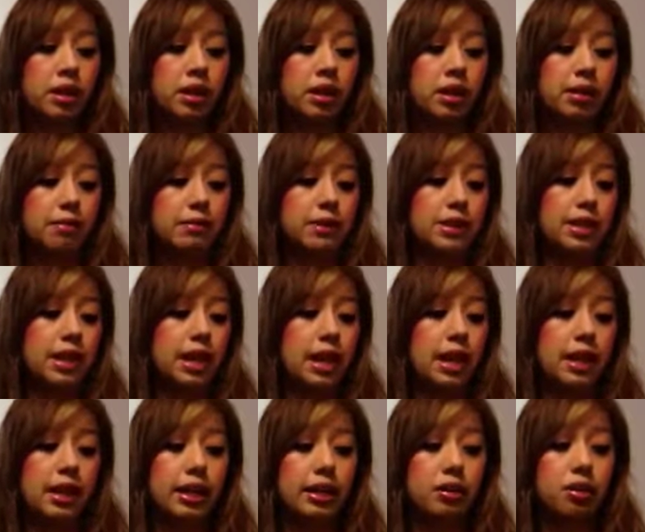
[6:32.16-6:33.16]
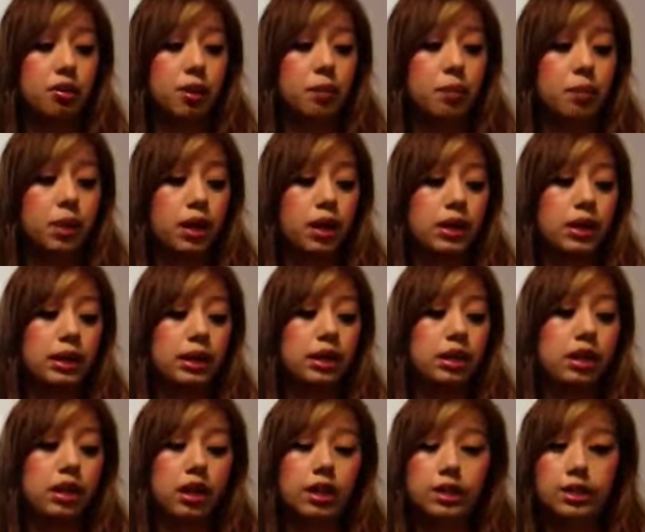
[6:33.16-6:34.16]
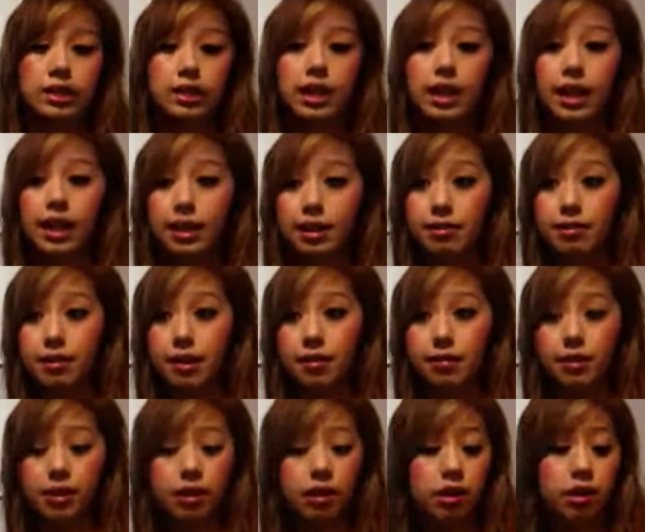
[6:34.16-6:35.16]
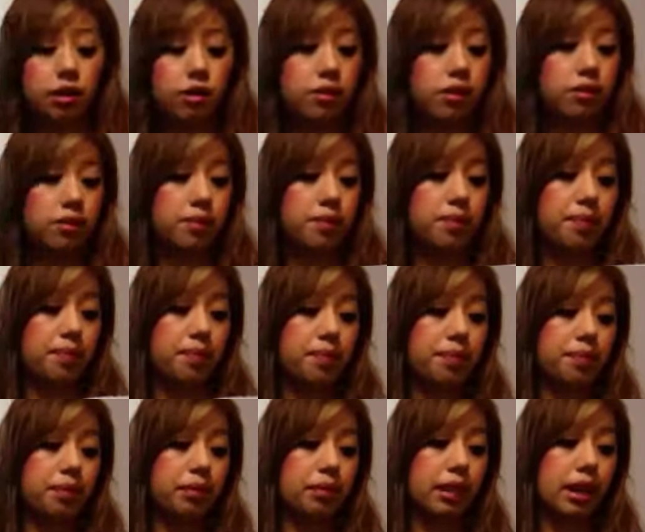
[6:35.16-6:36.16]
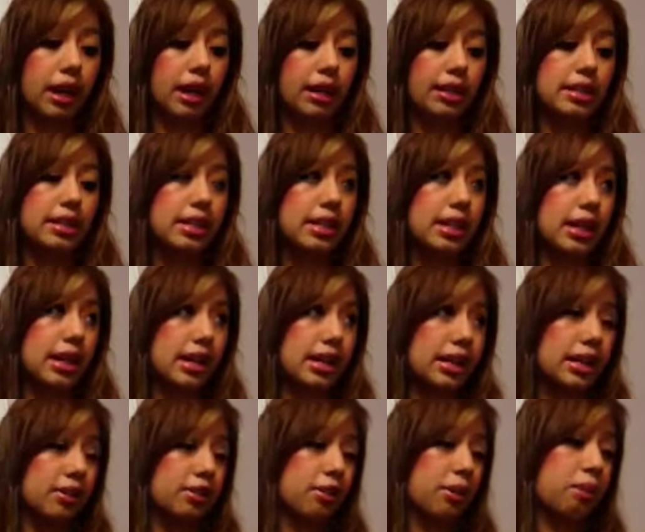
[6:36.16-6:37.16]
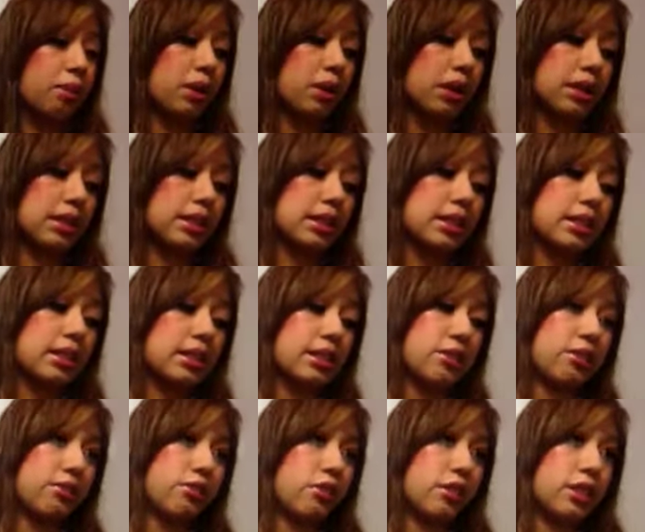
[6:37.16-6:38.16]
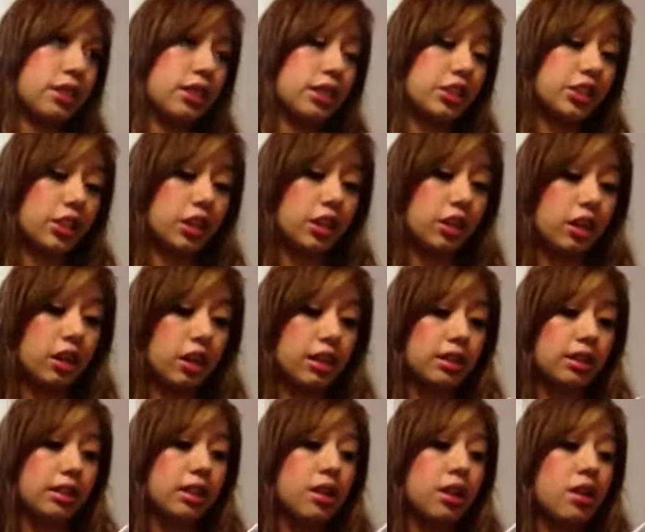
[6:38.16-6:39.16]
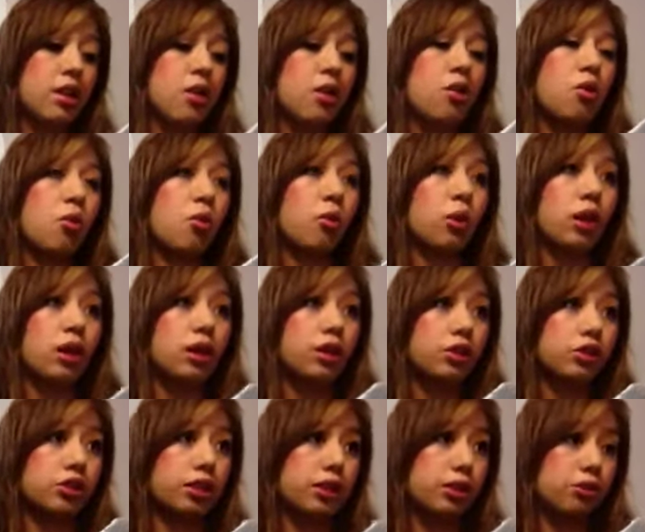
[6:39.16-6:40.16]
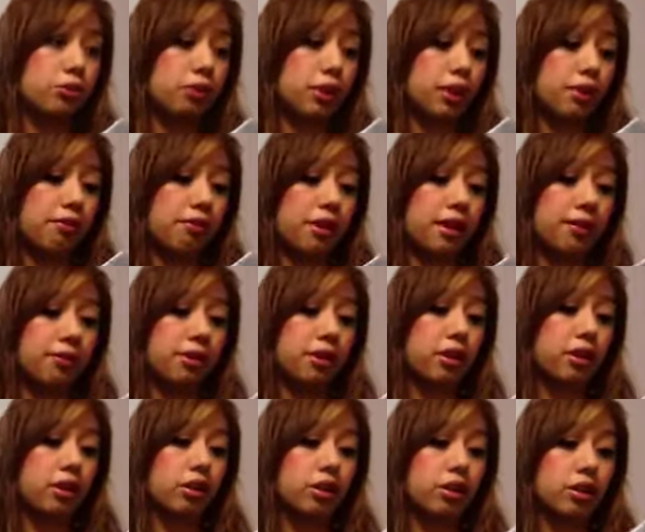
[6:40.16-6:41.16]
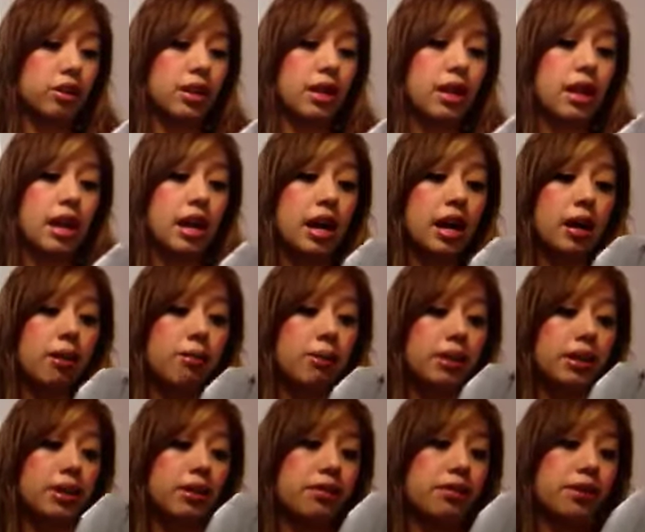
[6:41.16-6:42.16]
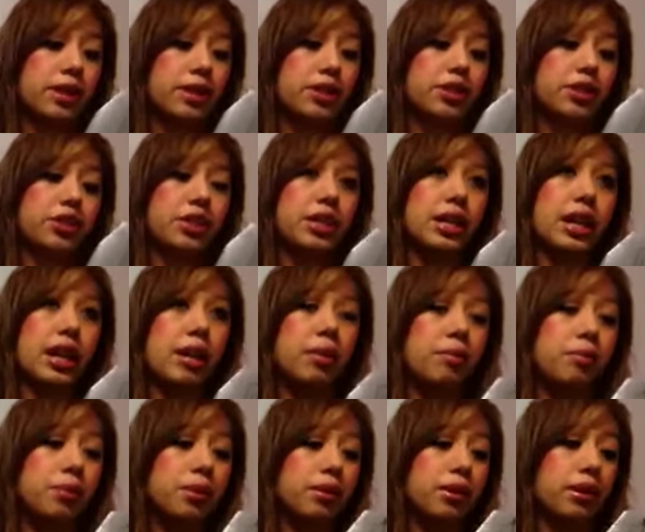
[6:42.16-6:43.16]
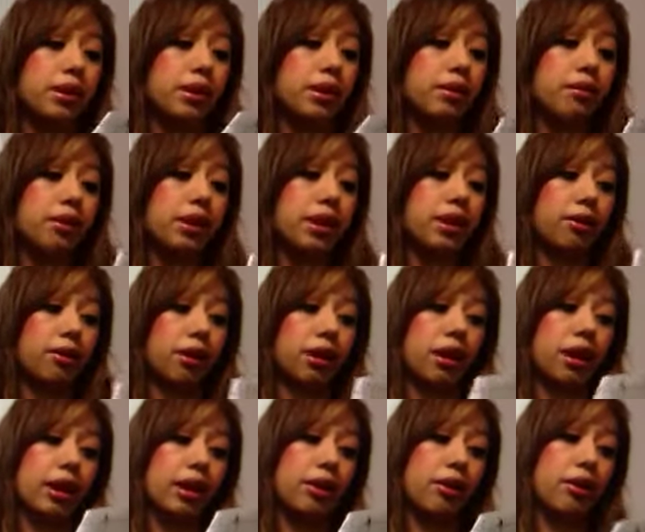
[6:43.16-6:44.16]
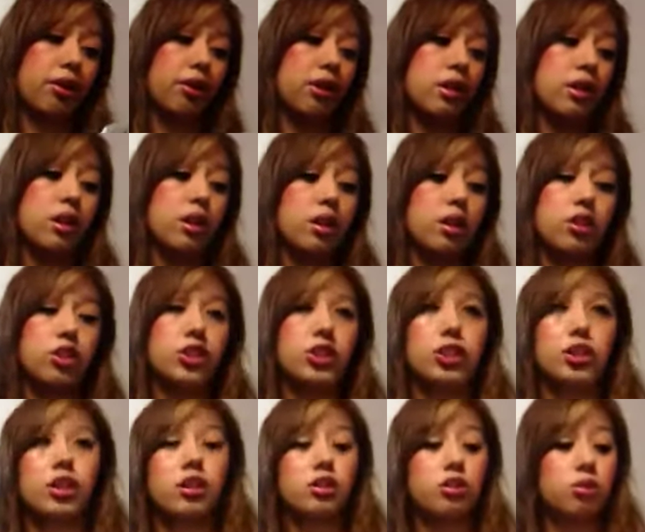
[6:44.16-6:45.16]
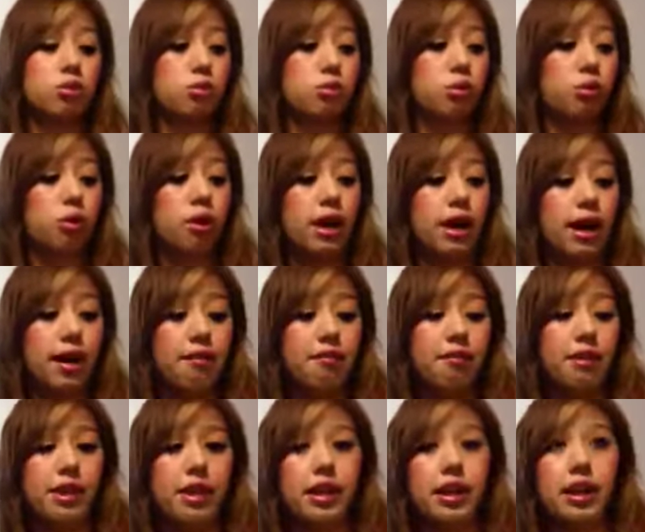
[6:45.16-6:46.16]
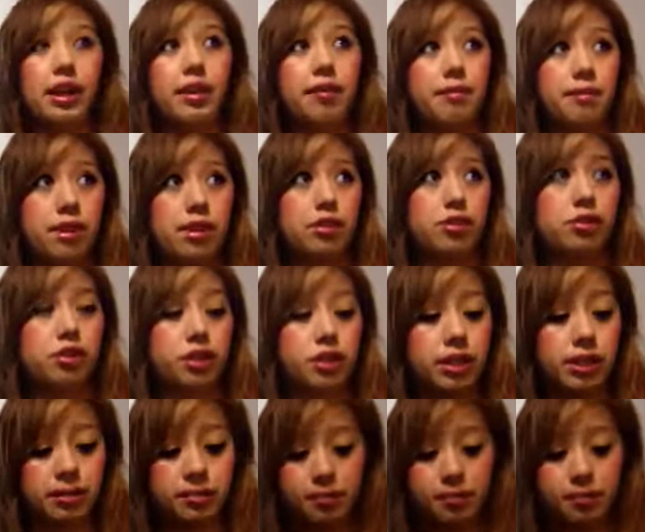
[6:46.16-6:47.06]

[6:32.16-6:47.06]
If TI-83 Plus costs $95 and TI-83 Plus Silver Edition costs $125, how many of each type of calculator should the school have in inventory?